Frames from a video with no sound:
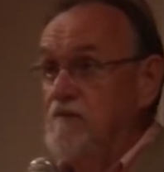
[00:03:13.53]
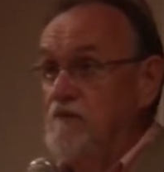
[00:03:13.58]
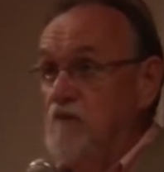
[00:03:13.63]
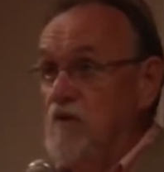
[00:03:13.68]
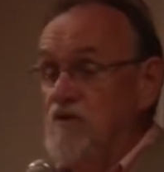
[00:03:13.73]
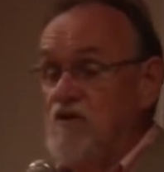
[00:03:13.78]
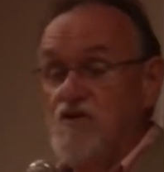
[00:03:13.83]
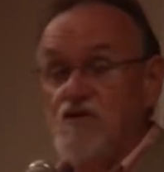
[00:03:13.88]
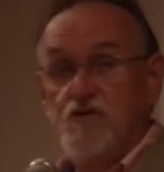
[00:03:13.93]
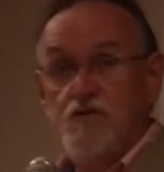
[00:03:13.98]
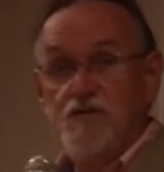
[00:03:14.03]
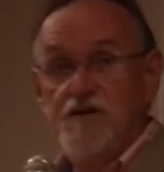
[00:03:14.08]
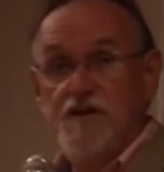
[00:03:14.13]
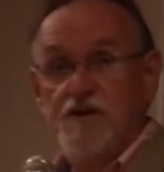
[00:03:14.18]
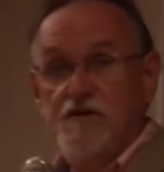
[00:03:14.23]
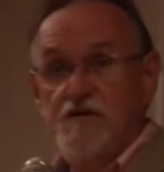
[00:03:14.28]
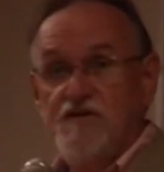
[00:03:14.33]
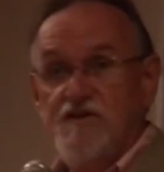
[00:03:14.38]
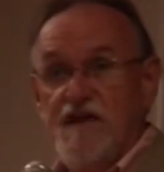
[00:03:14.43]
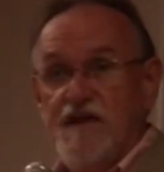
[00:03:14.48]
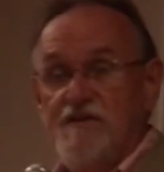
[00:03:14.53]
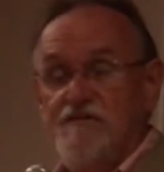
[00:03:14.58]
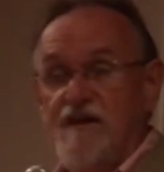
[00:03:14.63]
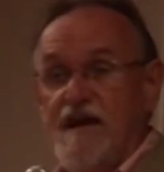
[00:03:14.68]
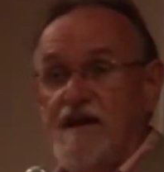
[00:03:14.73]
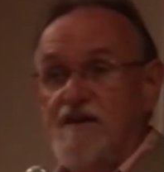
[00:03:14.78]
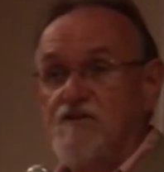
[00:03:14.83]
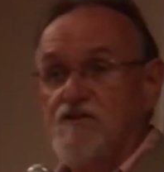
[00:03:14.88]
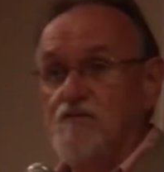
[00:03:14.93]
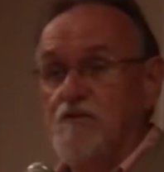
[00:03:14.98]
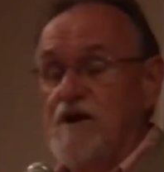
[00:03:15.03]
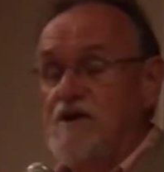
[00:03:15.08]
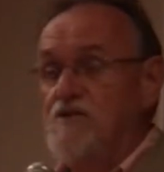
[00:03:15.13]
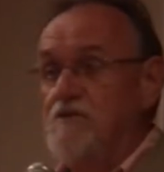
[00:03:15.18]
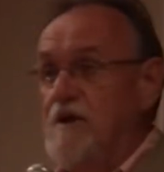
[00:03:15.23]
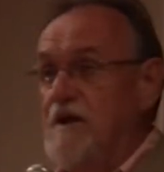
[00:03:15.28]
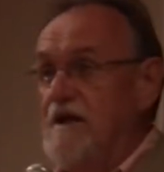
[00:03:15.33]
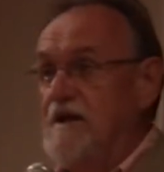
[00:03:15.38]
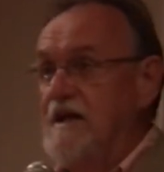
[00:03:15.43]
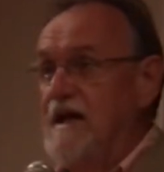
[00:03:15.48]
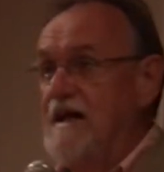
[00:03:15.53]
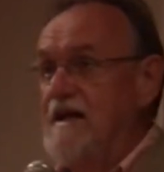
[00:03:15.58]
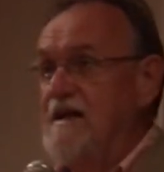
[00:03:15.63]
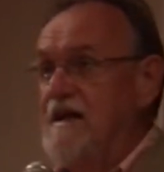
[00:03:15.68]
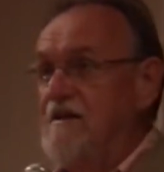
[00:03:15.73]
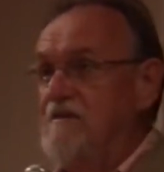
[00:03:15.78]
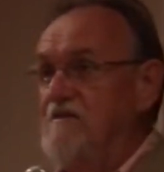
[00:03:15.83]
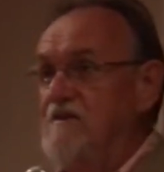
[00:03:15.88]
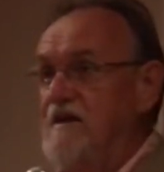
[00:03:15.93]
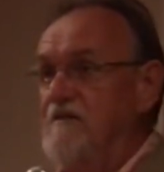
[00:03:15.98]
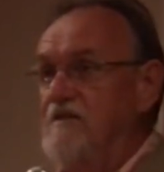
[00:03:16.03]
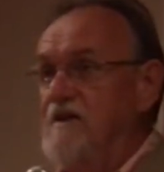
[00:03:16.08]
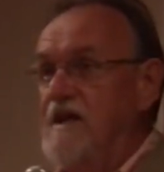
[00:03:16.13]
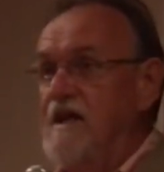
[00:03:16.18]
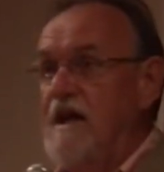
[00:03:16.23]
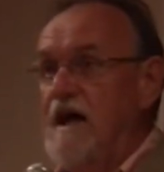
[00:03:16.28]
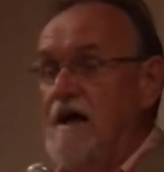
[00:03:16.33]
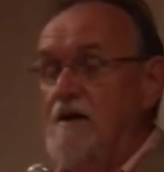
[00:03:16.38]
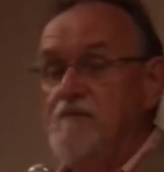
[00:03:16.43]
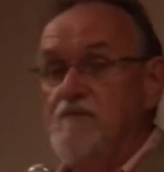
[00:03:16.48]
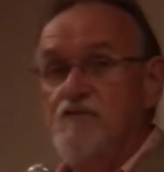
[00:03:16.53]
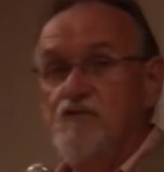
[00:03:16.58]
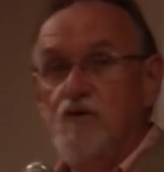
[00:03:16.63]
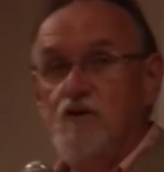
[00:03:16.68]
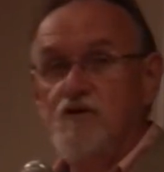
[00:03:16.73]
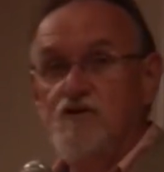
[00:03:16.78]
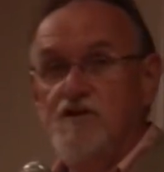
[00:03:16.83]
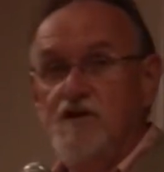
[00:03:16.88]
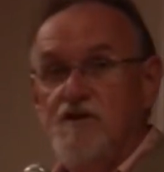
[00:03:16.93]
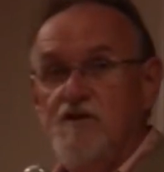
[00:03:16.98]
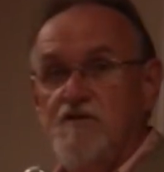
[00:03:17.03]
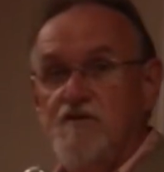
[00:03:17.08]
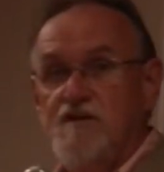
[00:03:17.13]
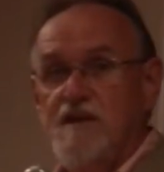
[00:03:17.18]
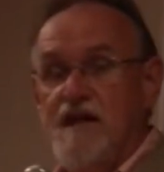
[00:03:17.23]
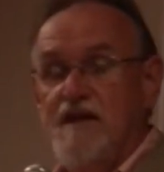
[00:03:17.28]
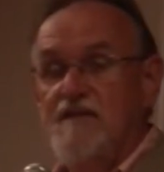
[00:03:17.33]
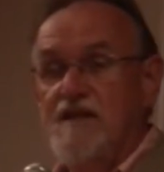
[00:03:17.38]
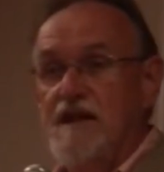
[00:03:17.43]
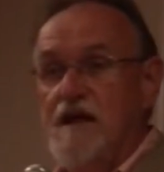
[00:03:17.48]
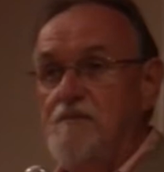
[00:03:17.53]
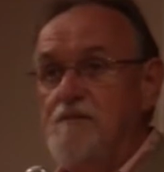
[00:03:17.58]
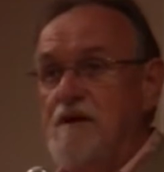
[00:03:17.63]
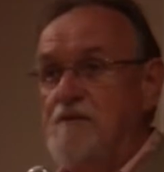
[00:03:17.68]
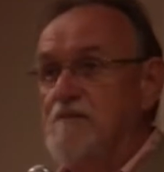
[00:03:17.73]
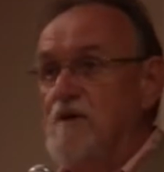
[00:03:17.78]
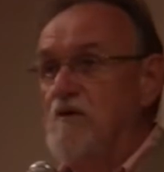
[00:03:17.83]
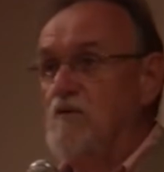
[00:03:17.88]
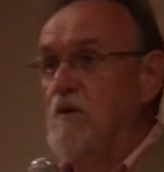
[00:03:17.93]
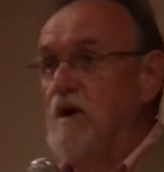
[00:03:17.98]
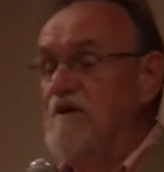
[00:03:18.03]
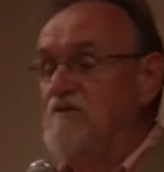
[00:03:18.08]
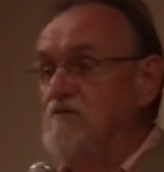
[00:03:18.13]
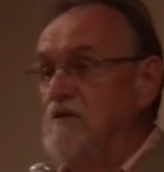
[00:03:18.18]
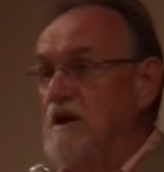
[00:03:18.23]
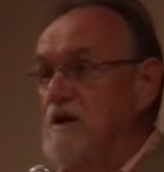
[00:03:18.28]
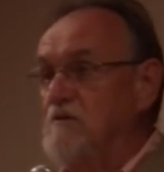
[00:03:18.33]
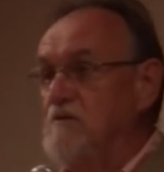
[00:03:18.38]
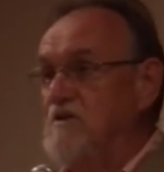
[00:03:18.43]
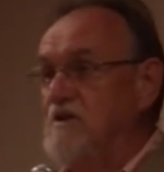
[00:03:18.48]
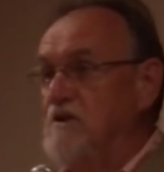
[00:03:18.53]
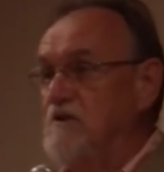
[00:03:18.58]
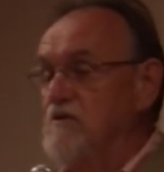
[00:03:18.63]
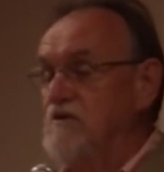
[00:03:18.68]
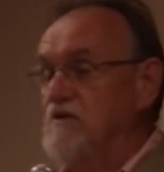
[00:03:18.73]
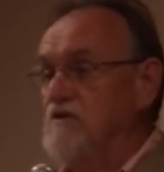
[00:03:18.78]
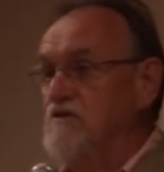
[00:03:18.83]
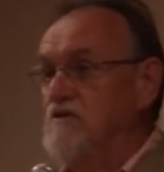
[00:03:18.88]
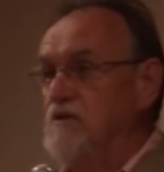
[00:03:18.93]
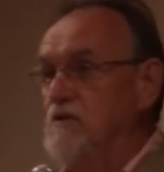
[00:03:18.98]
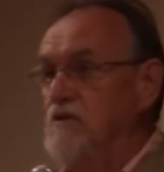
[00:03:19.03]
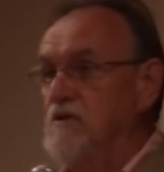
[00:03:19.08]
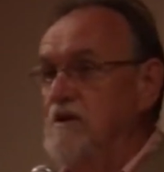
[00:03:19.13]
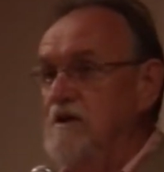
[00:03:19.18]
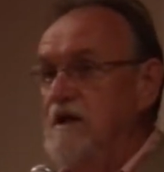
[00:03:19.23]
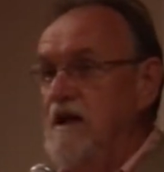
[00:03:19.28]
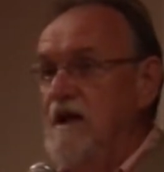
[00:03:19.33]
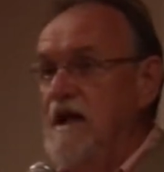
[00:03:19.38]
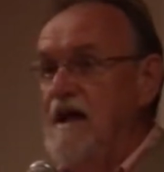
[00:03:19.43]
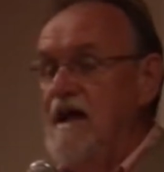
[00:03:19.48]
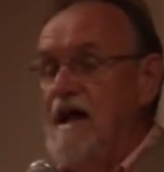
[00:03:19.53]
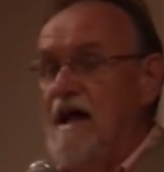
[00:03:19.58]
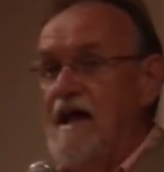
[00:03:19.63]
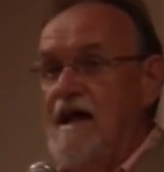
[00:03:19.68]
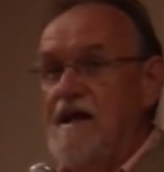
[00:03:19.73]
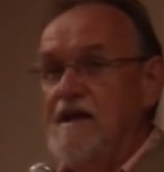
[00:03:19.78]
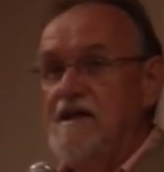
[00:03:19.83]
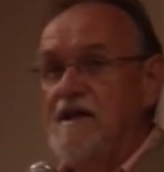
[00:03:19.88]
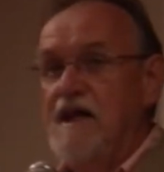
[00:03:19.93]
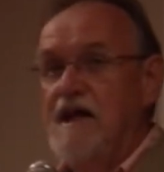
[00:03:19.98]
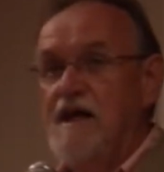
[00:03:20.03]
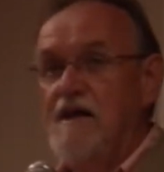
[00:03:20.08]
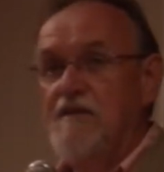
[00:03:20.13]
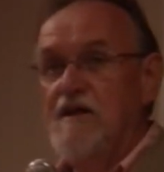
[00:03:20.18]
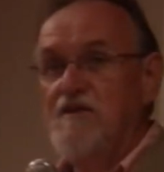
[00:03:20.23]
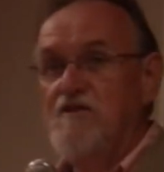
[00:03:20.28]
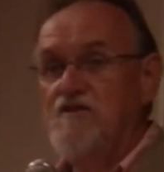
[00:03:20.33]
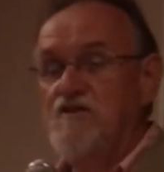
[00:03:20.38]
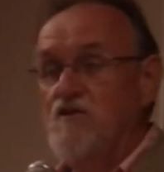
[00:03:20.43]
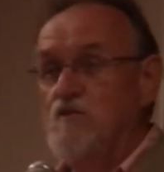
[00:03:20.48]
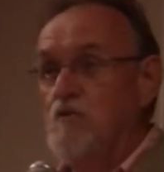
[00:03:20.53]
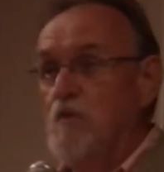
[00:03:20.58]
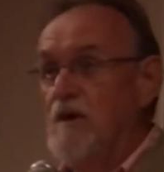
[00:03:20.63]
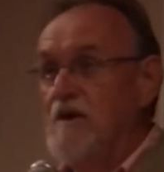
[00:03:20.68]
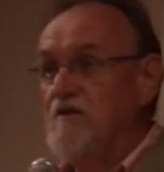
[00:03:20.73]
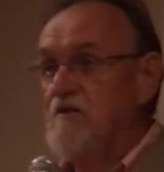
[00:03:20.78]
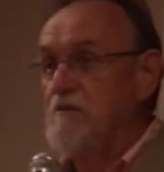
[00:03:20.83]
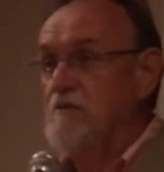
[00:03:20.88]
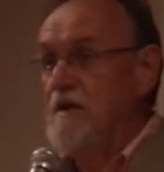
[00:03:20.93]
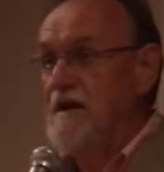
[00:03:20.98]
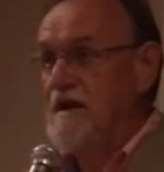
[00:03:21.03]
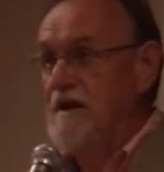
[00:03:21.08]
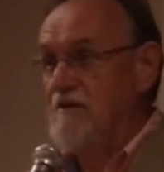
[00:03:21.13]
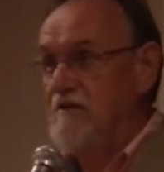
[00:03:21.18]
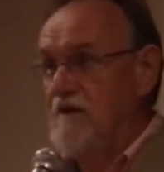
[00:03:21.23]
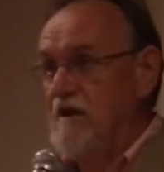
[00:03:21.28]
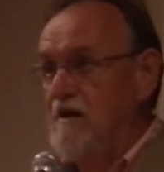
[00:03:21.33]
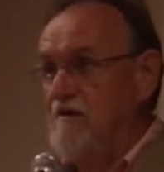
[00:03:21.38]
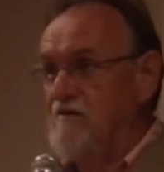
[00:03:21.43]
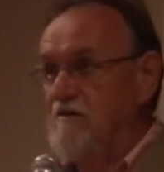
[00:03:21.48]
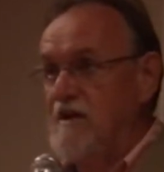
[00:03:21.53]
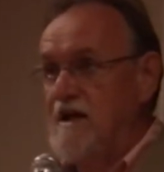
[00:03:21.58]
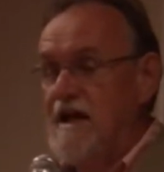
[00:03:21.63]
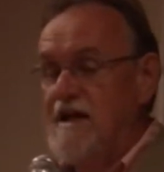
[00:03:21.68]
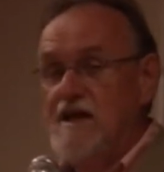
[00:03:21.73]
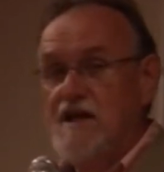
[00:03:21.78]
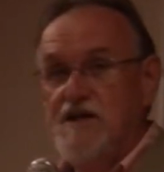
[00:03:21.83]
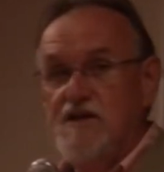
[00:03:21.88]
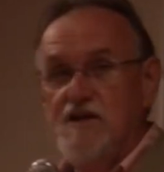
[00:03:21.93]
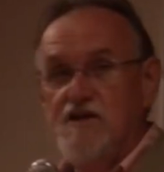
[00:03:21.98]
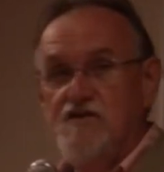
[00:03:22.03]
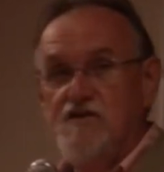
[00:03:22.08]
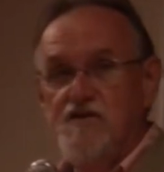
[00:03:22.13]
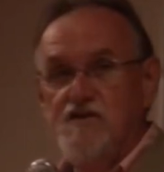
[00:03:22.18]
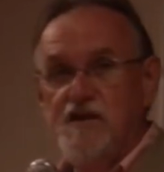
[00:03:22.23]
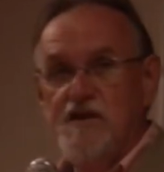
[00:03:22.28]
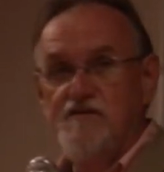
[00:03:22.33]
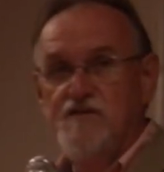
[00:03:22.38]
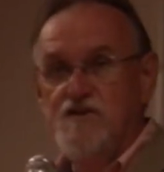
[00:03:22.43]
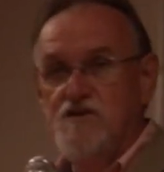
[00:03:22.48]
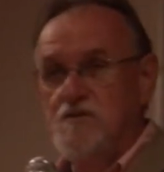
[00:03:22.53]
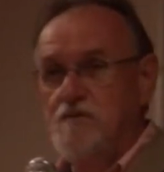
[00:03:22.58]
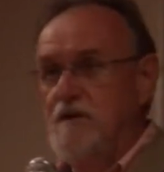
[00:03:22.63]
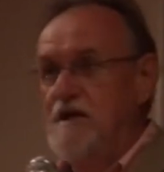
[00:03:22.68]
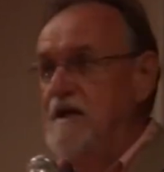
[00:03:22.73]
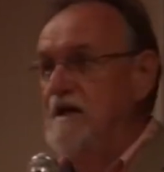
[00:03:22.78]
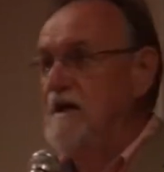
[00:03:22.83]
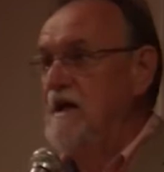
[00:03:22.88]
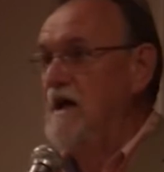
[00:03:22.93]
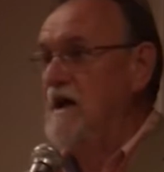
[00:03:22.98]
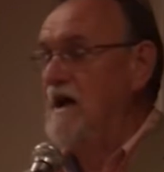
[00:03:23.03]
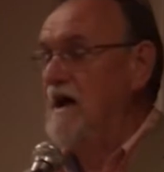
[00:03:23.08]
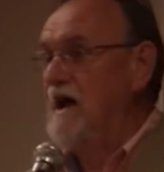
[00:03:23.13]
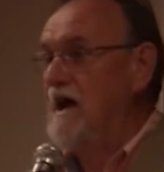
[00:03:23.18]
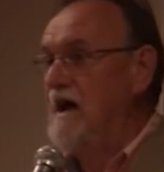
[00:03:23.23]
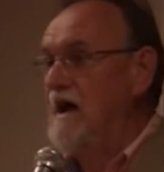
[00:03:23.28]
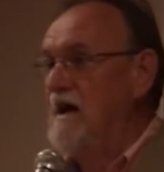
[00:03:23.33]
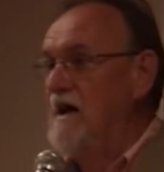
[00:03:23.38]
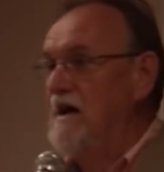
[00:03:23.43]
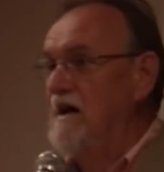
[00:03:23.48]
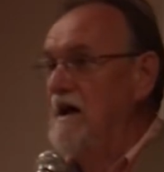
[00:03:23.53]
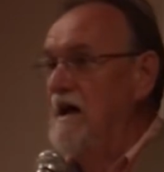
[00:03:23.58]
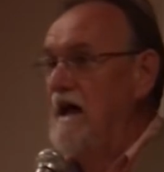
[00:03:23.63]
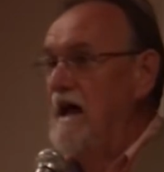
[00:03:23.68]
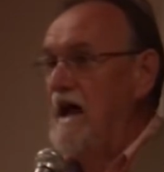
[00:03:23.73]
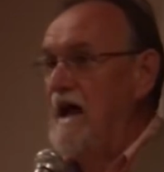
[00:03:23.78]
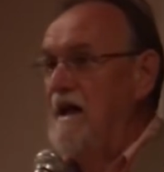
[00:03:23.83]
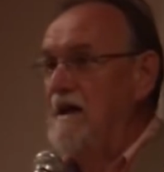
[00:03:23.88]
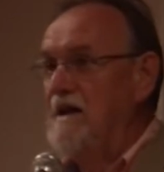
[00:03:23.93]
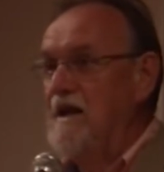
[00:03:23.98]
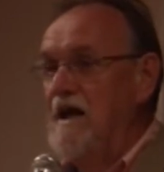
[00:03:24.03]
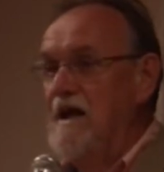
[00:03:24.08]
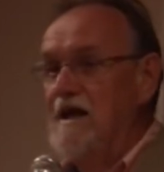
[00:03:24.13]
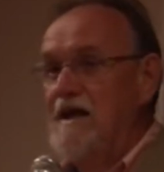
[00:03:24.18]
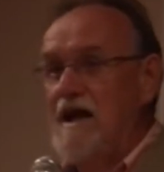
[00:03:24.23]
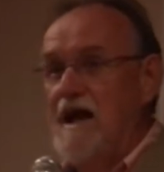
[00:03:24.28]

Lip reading: was a student here at St. Evax, graduated in 1970. I'm fortunate to say that I met my wife while I was here as a student, and that's just one of the many things that Antigonish has given to me. And